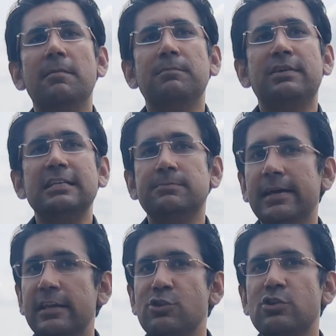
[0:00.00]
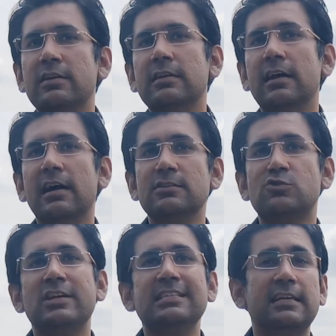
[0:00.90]
respiration
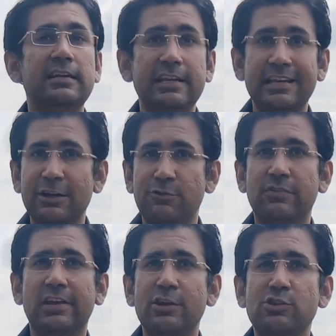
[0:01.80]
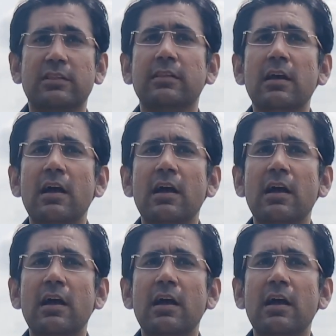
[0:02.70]
stress and denitrification.